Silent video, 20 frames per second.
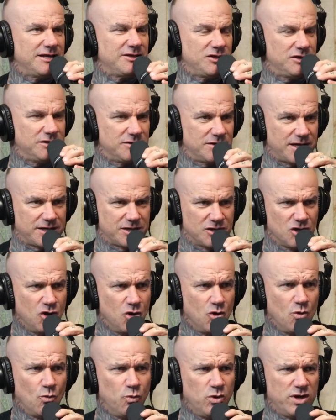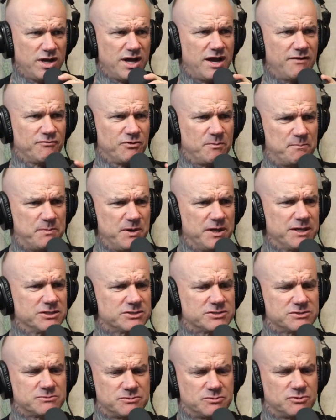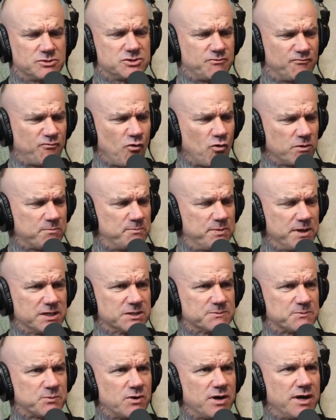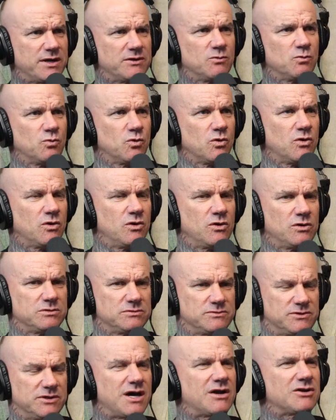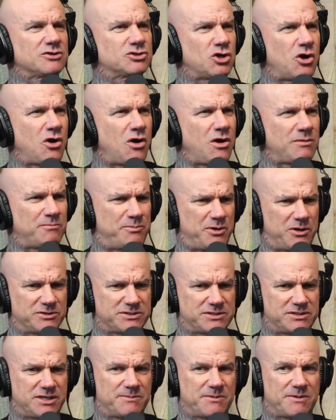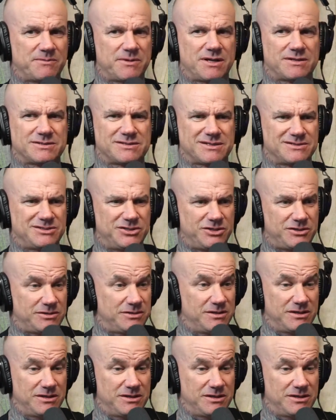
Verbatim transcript: then you're like, "We have the biggest, 4th biggest parade in the world," and you got all tall and posted up on me. I was like, "Dude,